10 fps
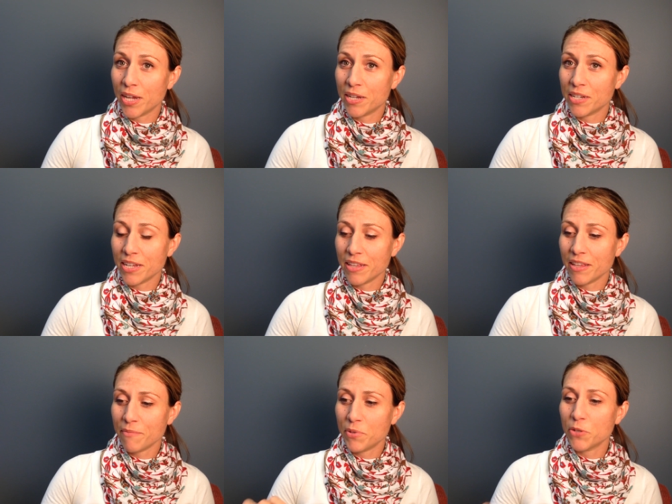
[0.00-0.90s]
And
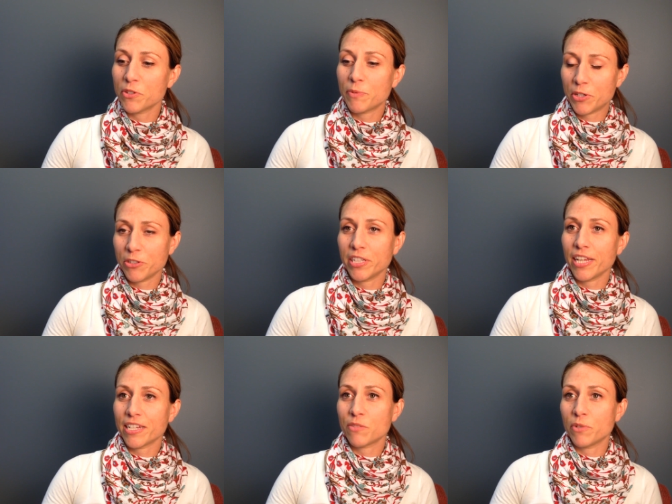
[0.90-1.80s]
uh, Pew especially
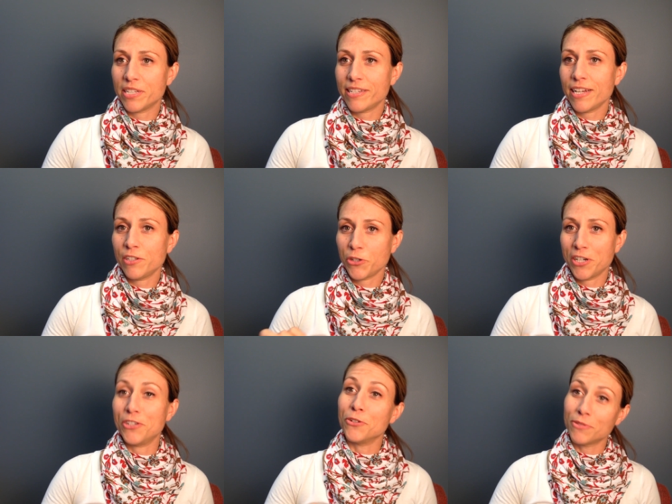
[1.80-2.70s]
likes when states try
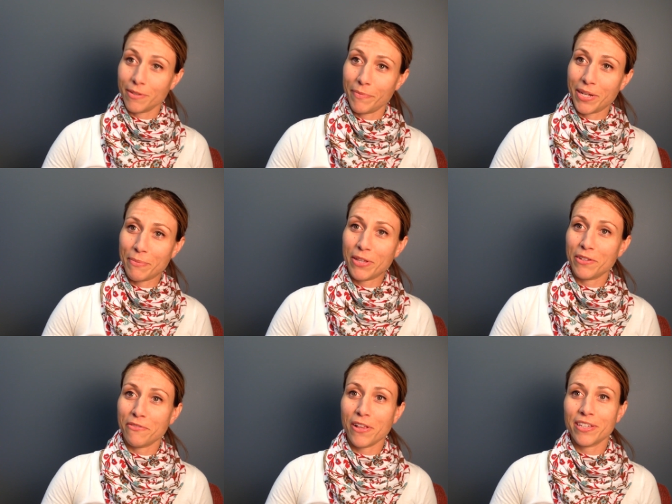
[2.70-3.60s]
and do something about
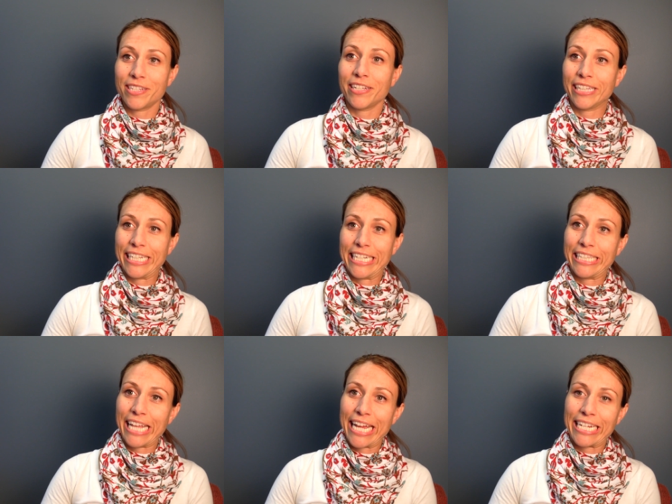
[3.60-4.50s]
their volatility,
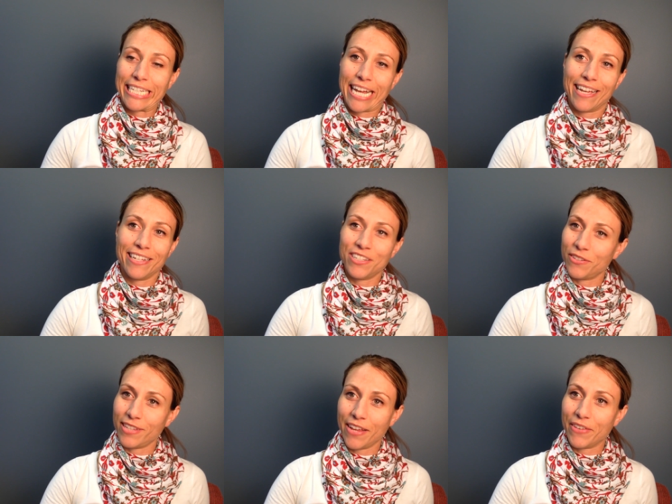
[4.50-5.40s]
like tie it
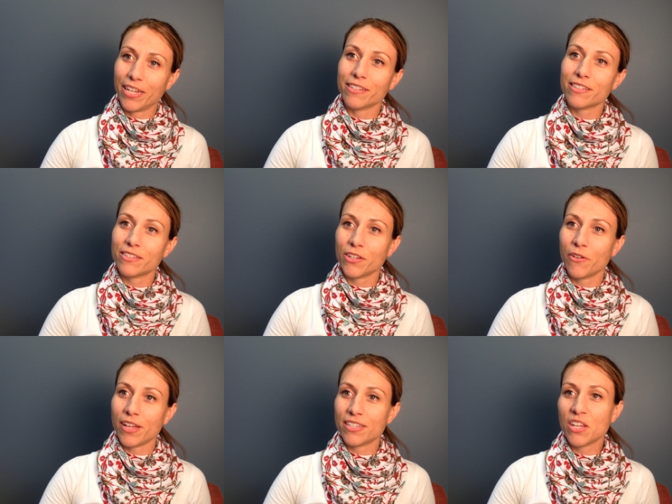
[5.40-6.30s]
to savings.
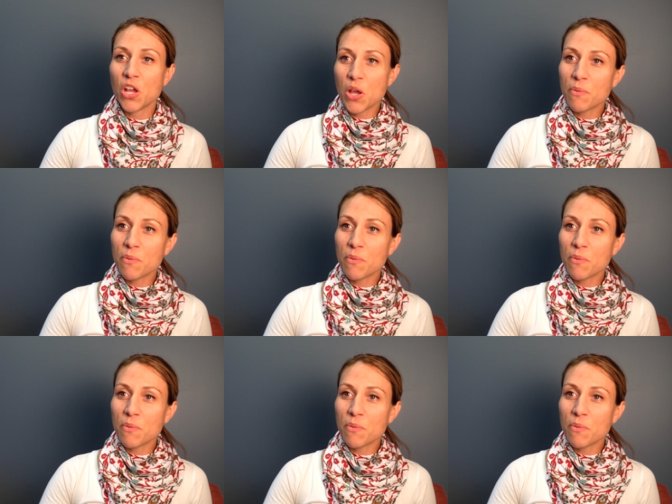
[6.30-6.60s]
So that's